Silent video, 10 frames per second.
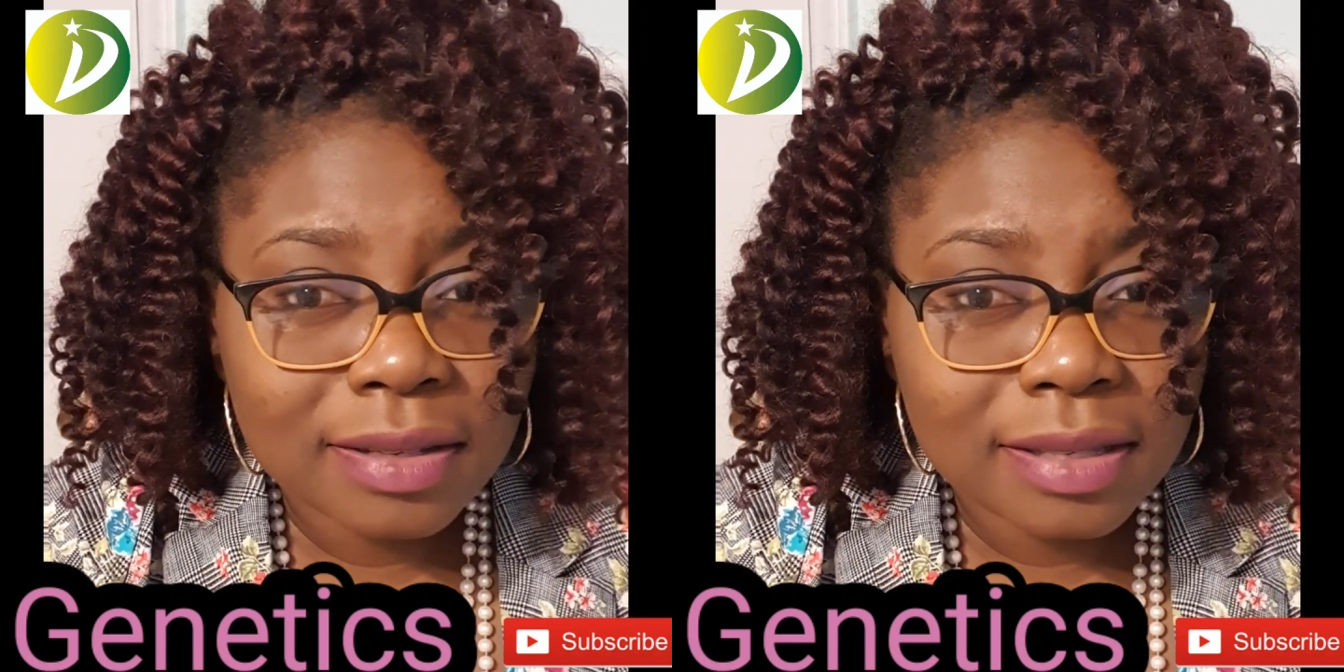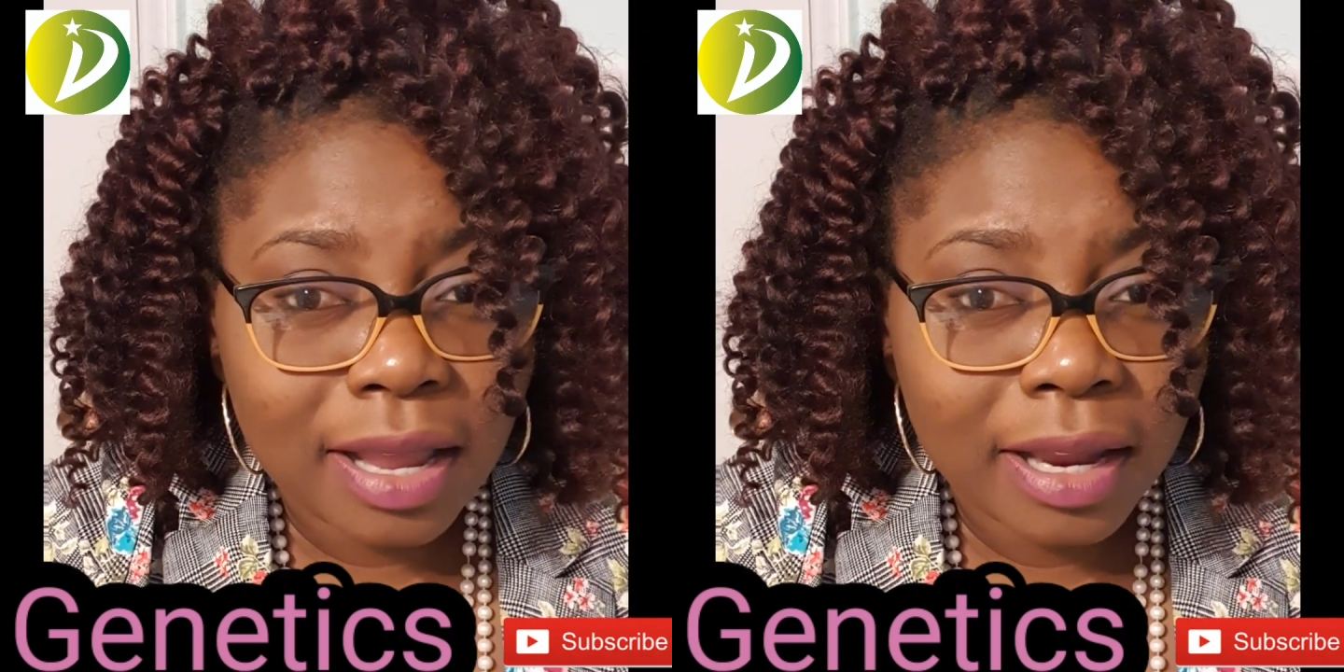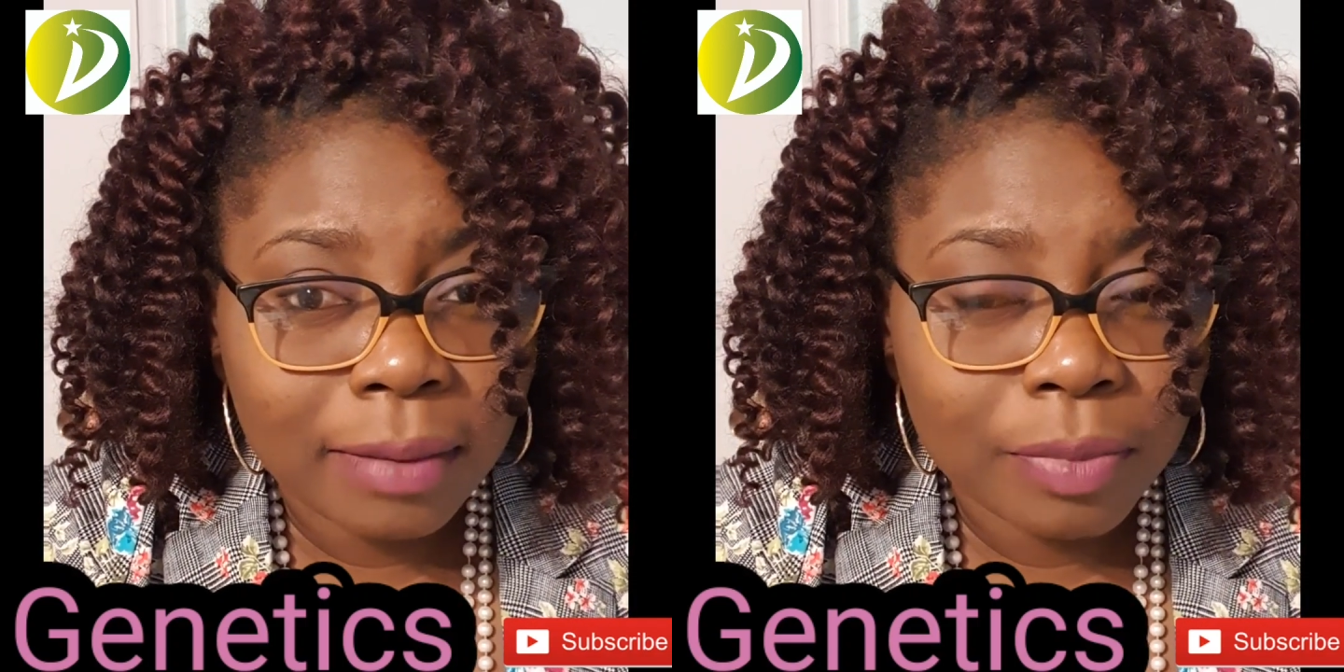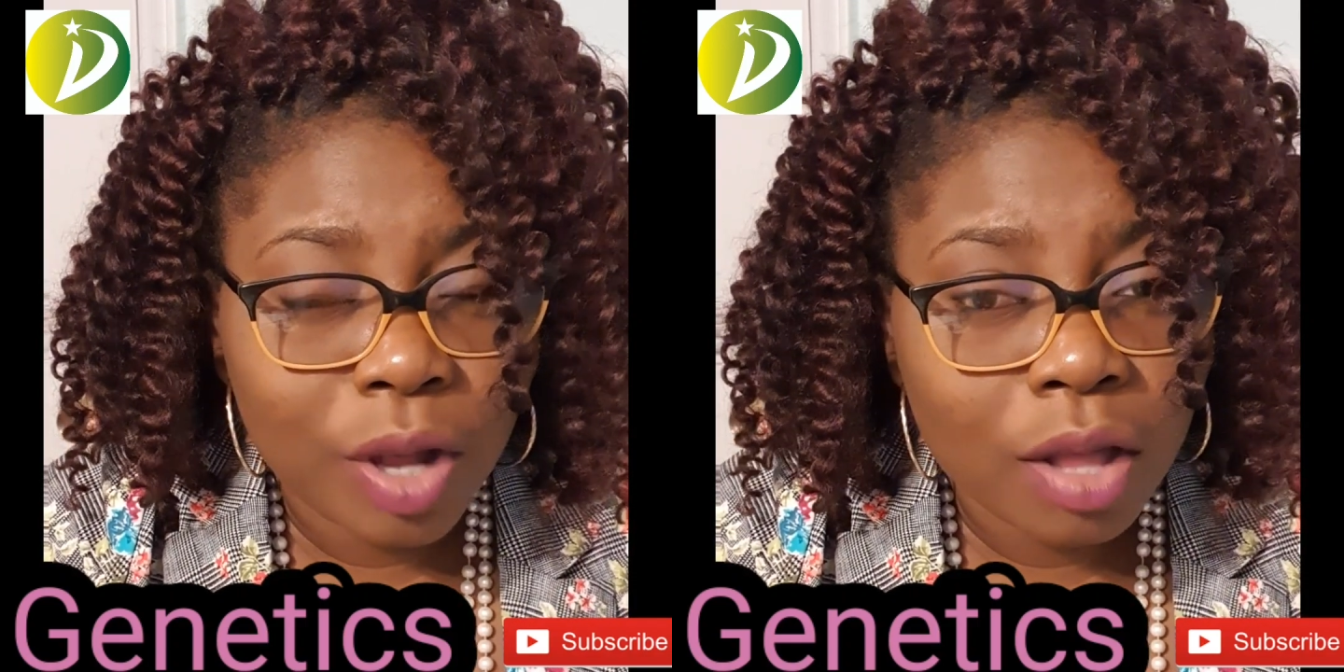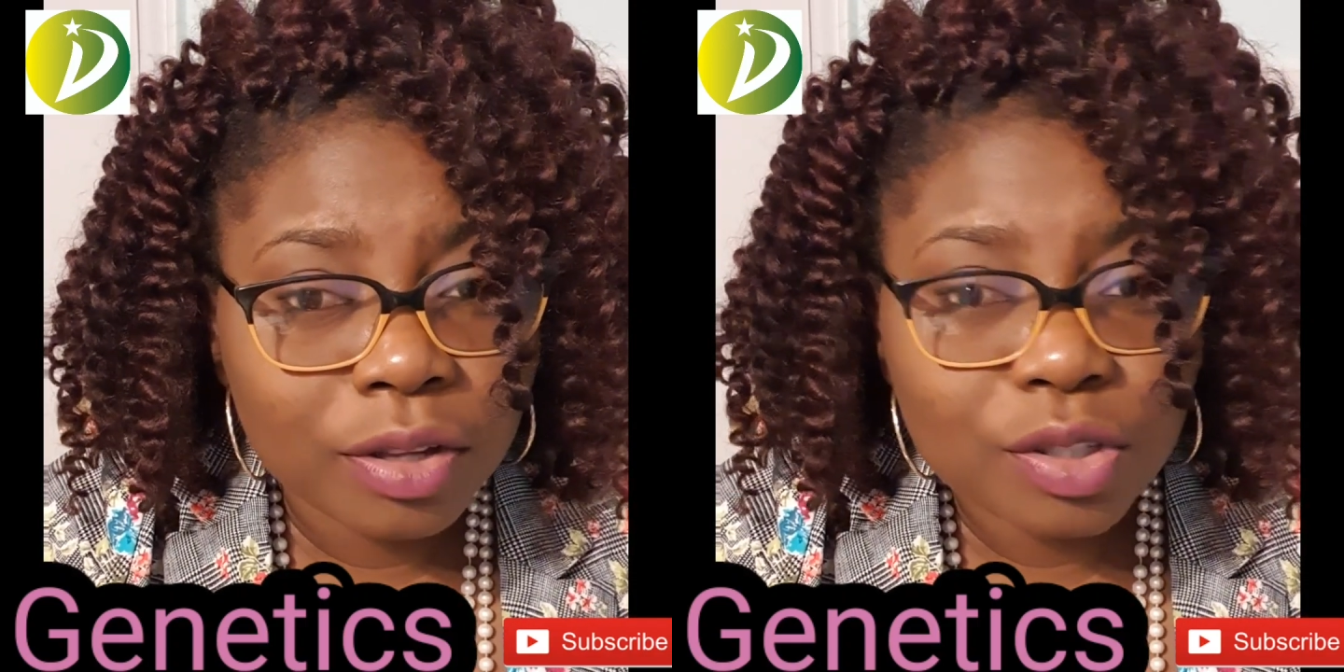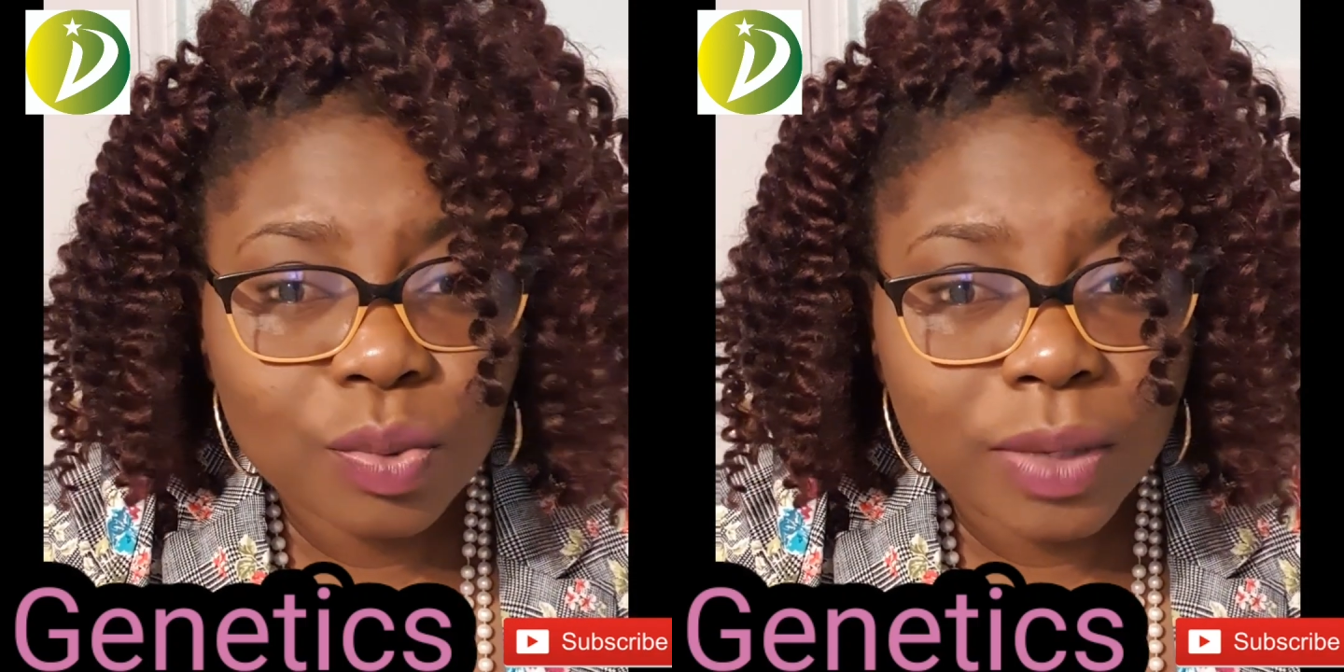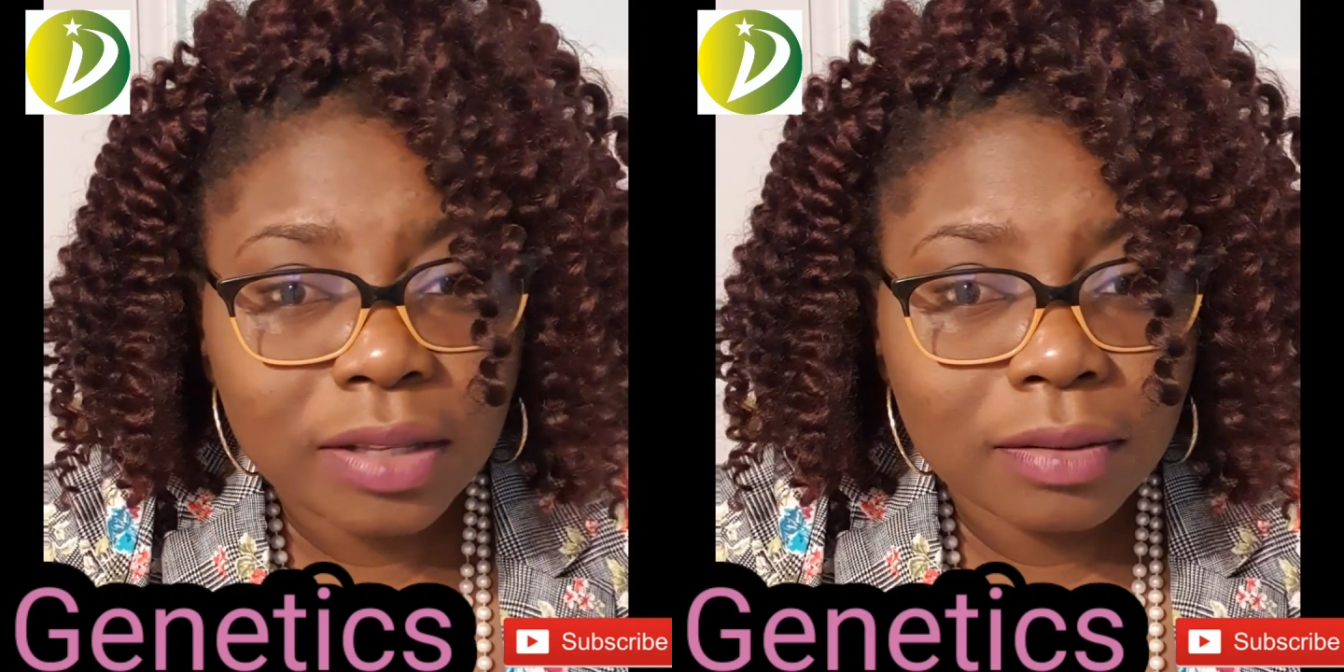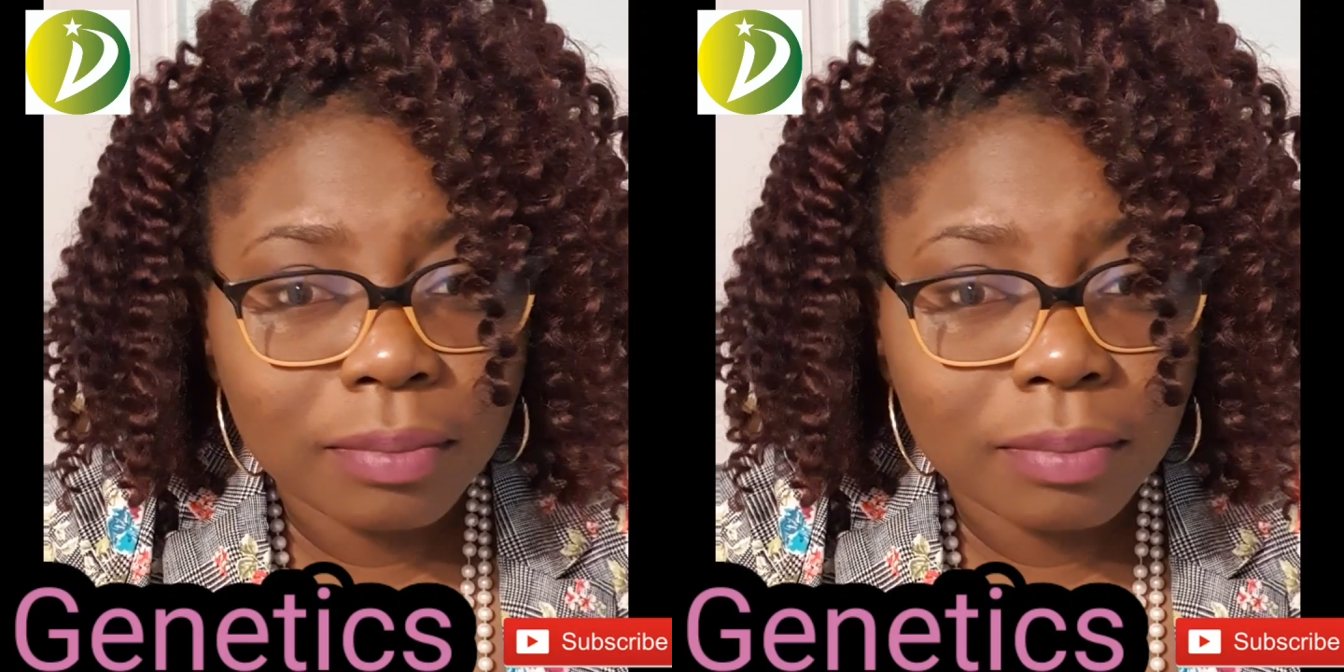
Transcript: time the other twin